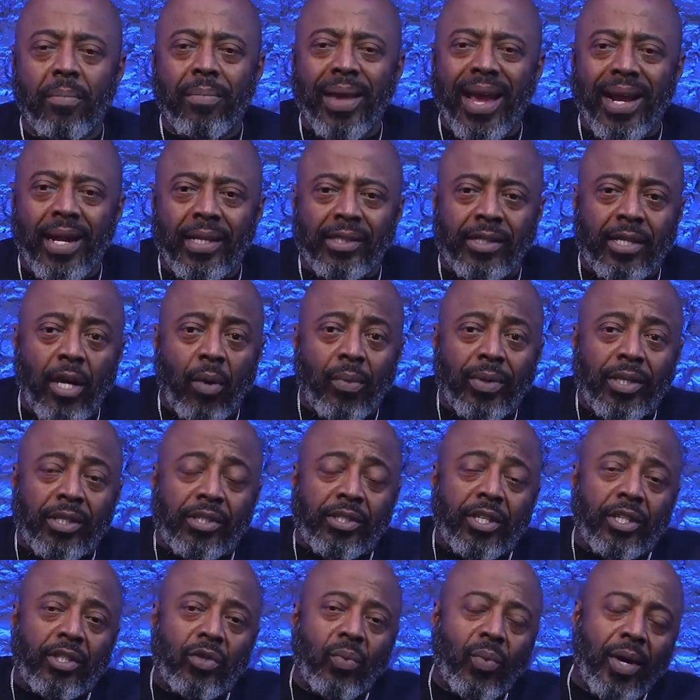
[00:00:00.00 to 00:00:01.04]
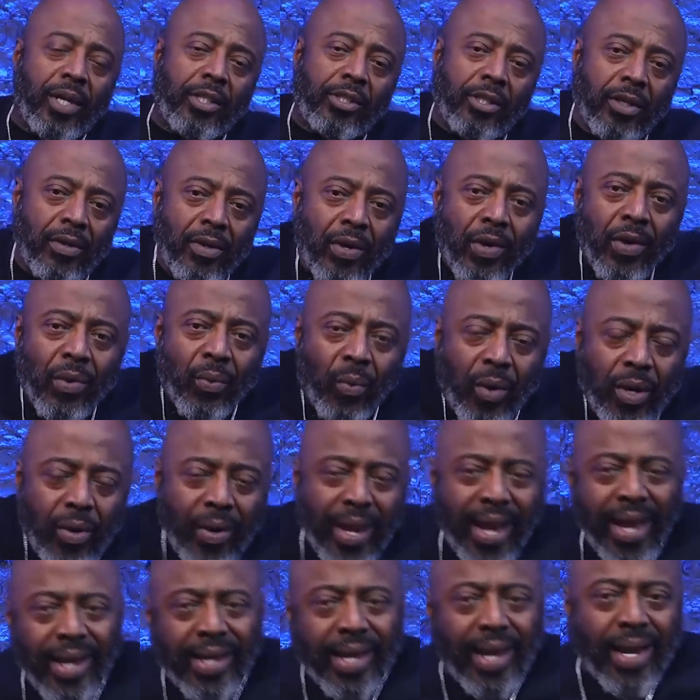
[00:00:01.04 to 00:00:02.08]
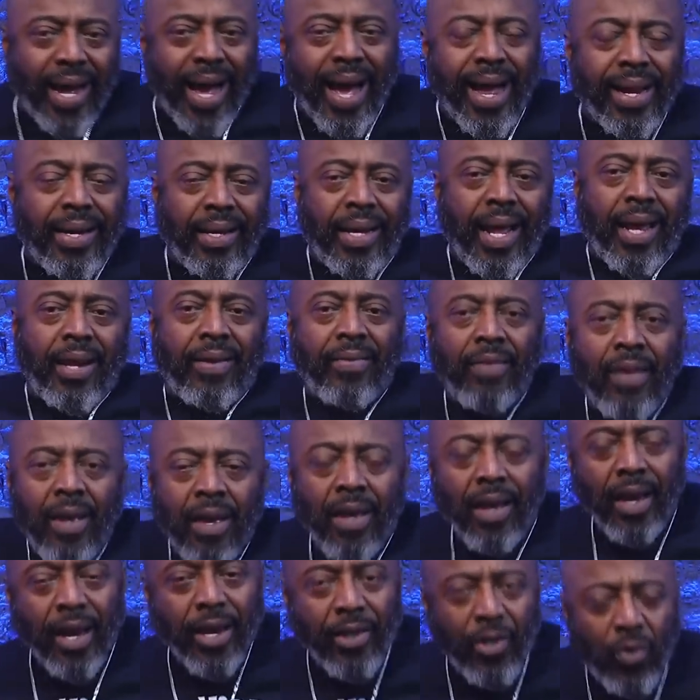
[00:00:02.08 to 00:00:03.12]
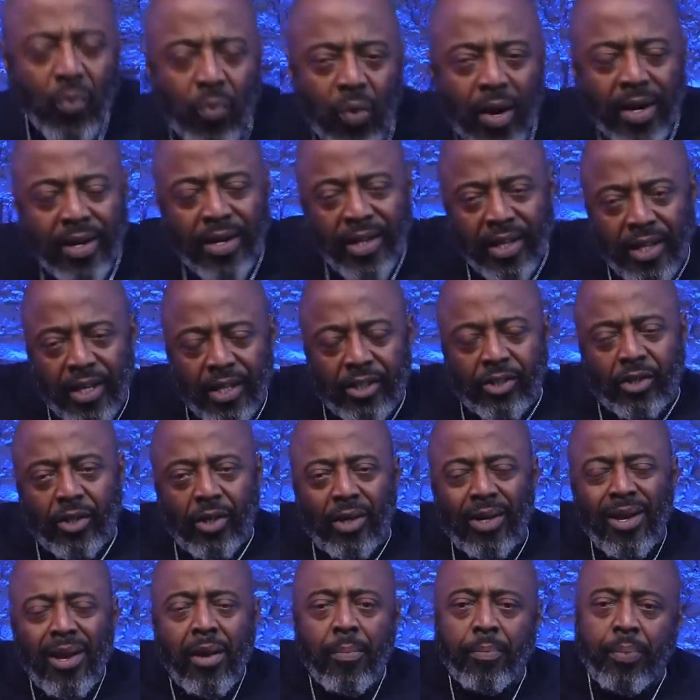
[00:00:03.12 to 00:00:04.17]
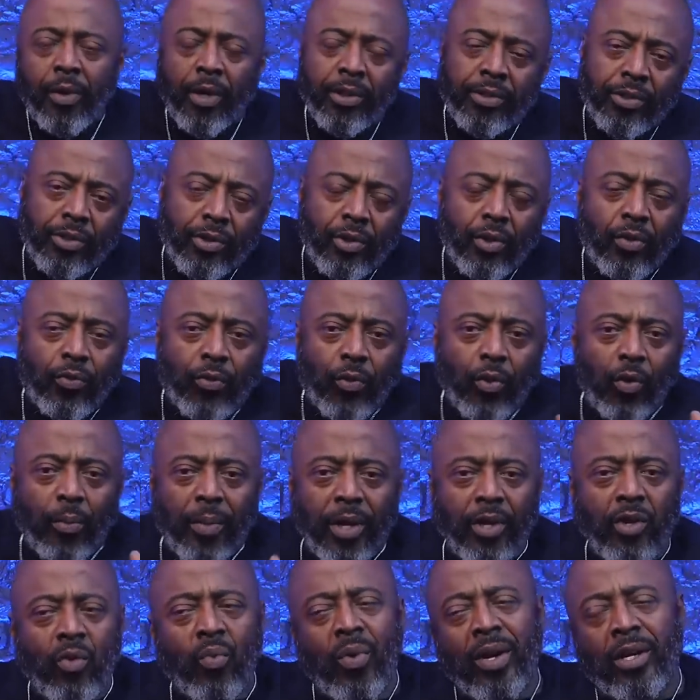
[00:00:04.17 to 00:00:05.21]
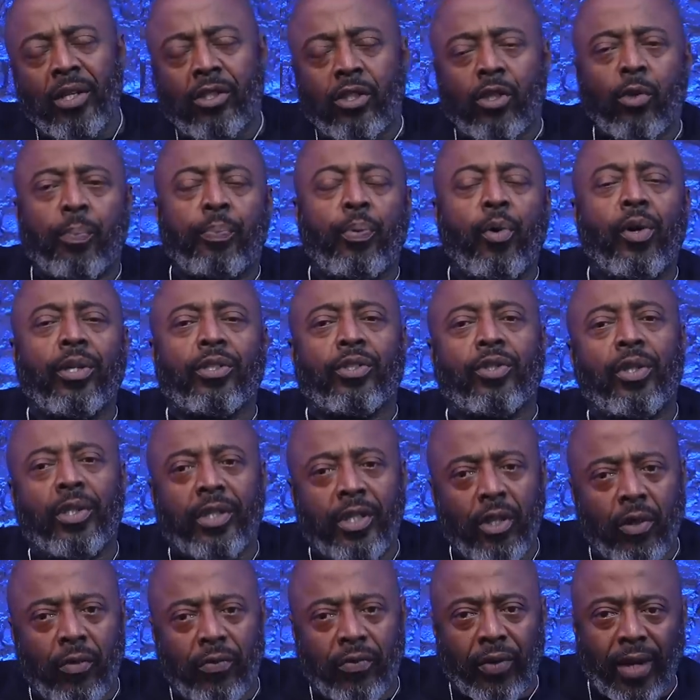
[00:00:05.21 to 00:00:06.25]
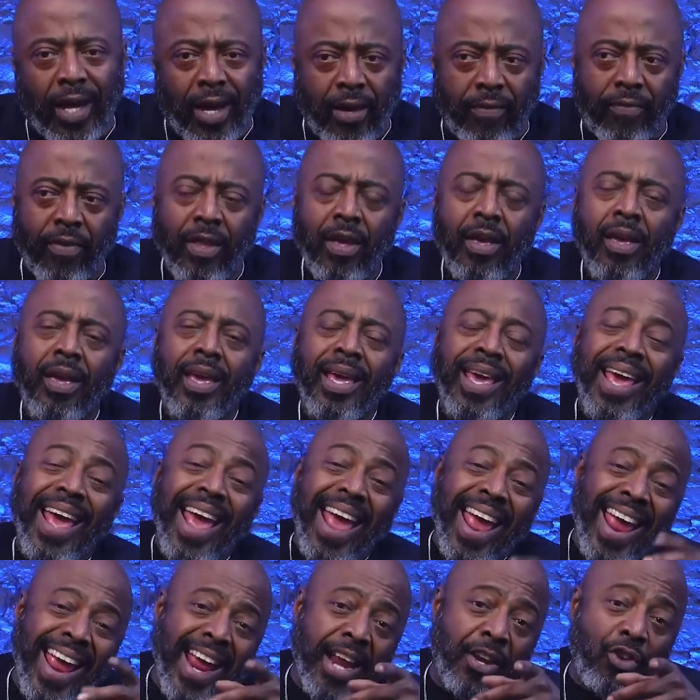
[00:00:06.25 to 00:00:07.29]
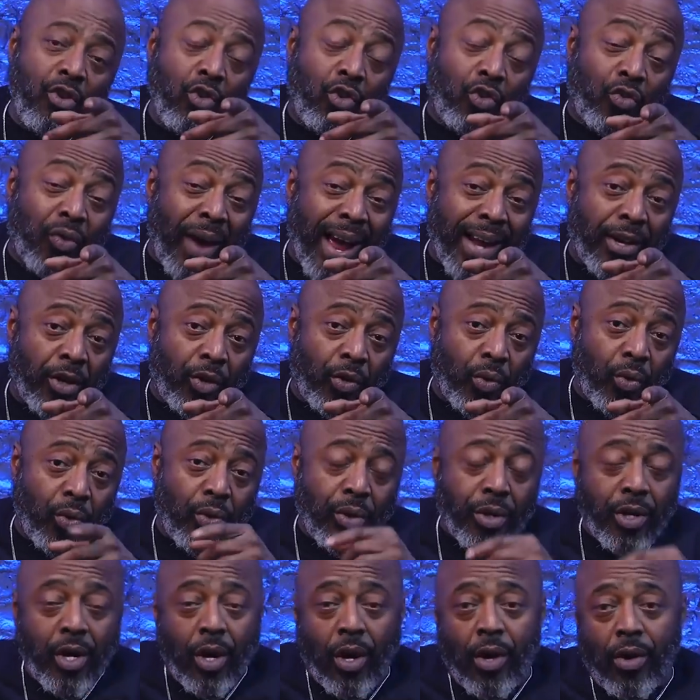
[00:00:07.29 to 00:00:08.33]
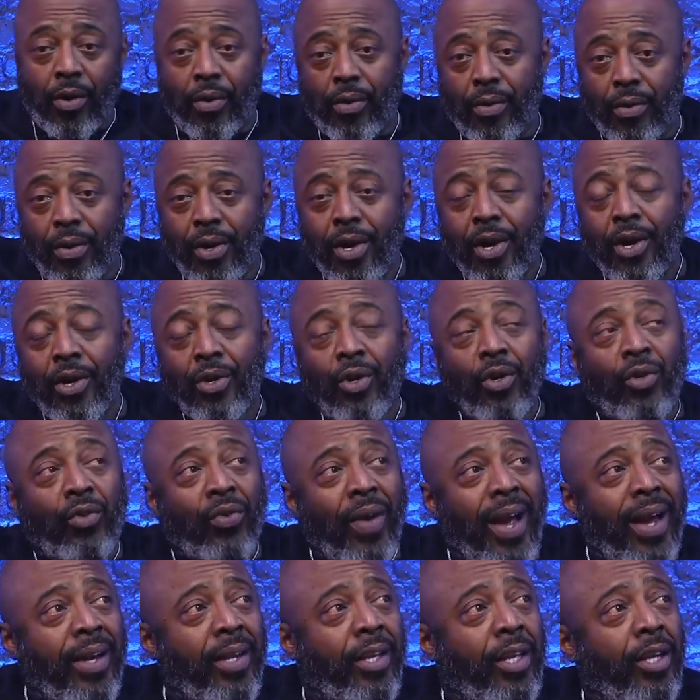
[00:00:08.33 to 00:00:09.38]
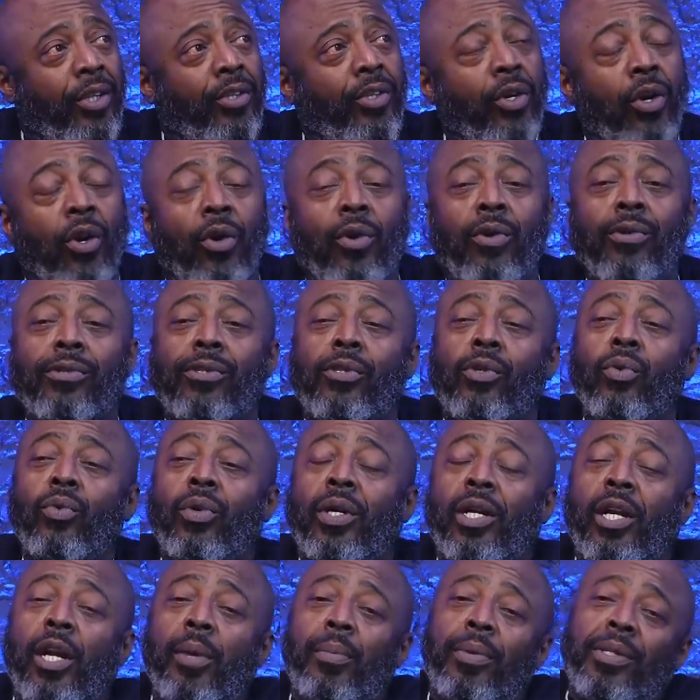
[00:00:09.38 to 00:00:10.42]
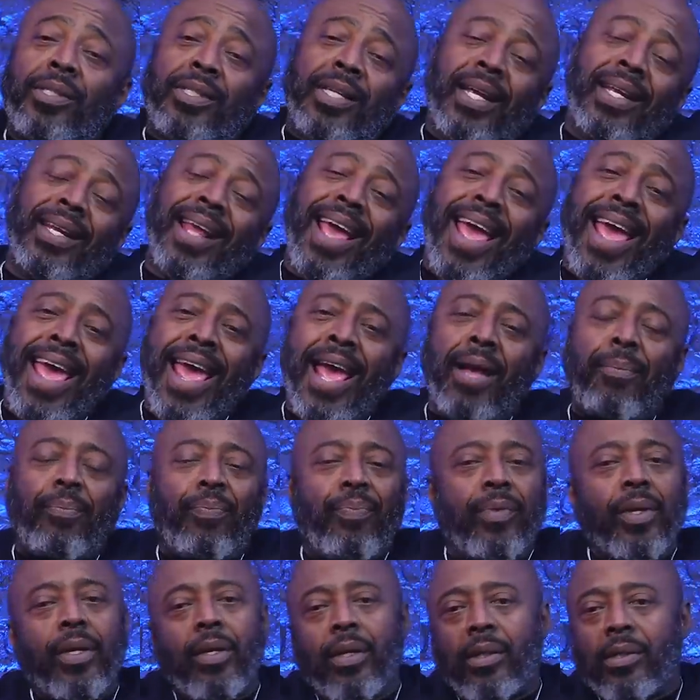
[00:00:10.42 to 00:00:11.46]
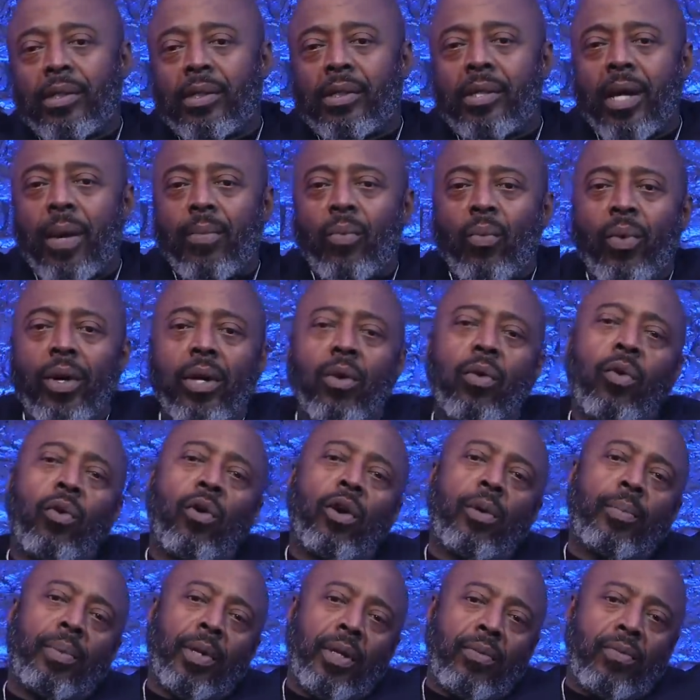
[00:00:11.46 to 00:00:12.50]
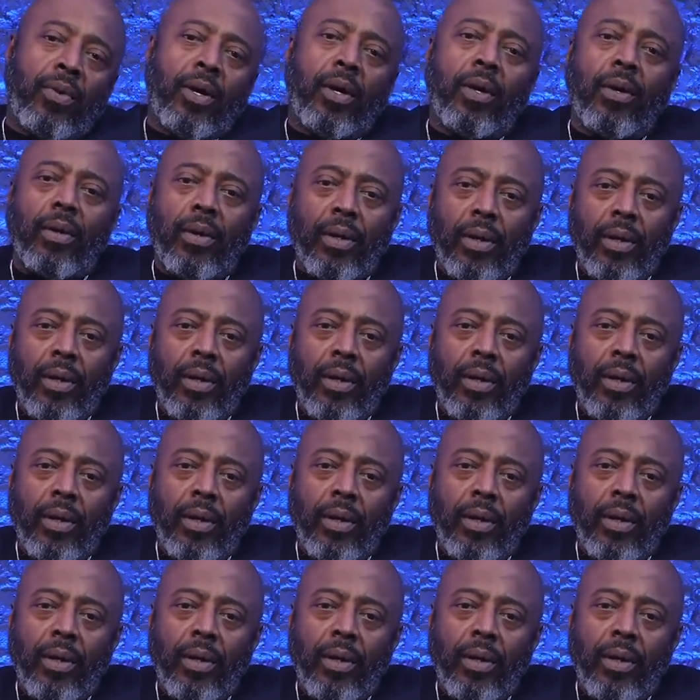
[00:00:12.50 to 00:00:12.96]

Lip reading: man has dealt with this situation where you had that hot date and you wanted to get your personal grooming. You wanted to support your DILF life. And you tried to do it on your own. You tried to get your old school clippers and something went horribly wrong.